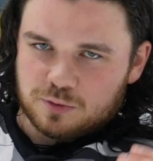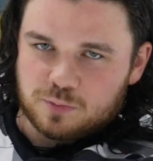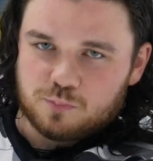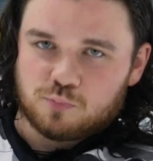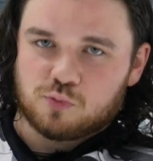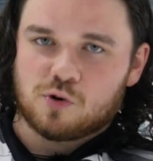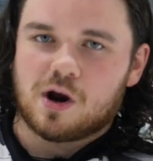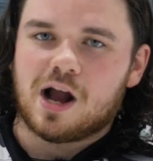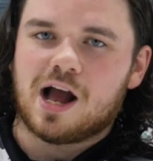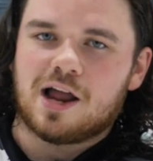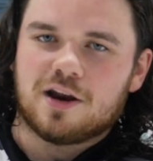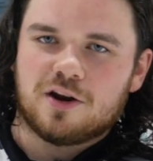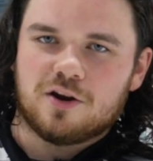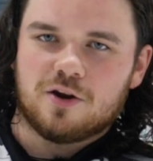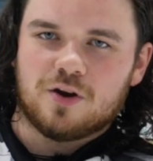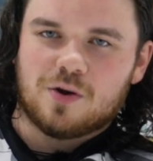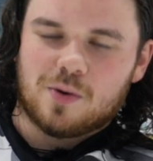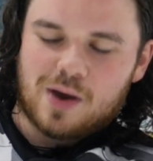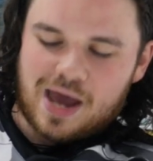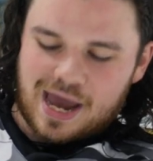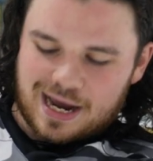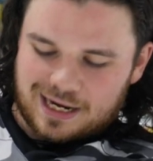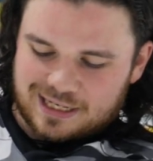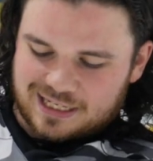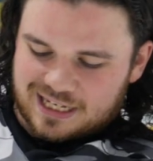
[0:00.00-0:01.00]
brand new
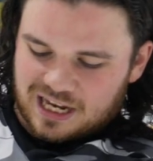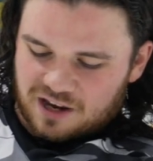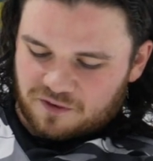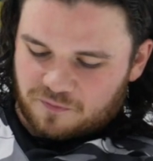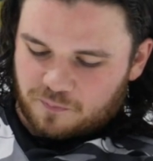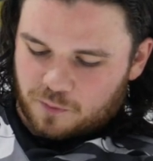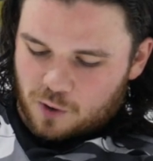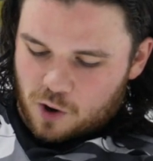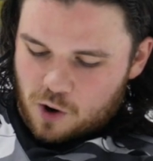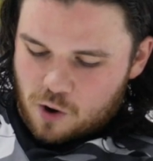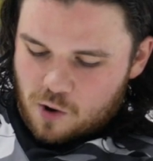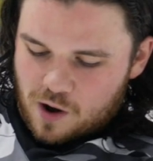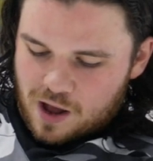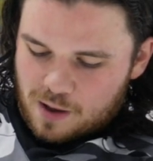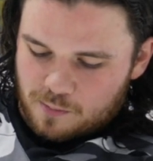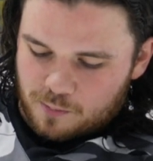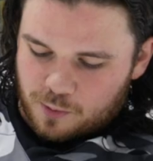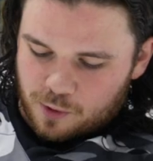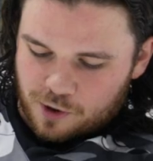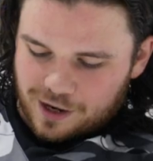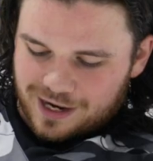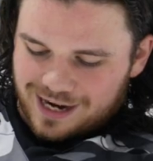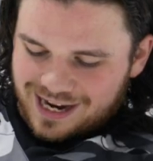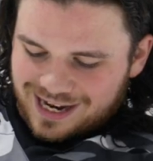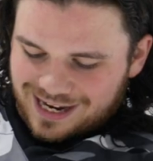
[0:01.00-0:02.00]
XF Pro and
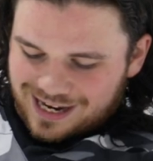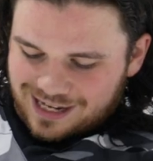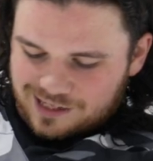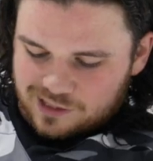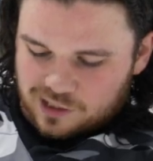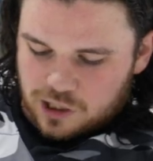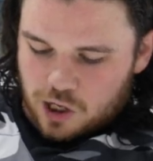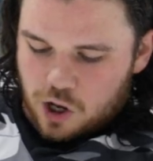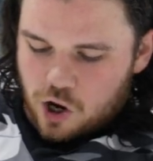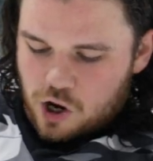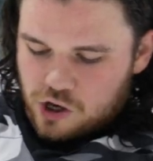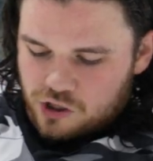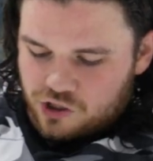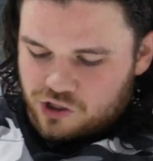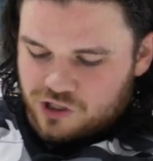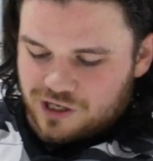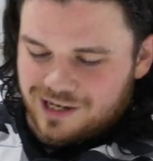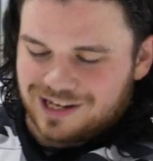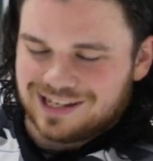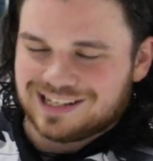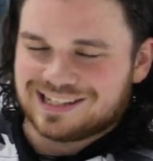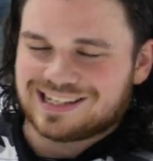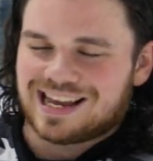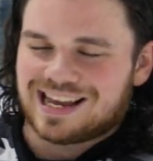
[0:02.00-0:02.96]
putting it against last year's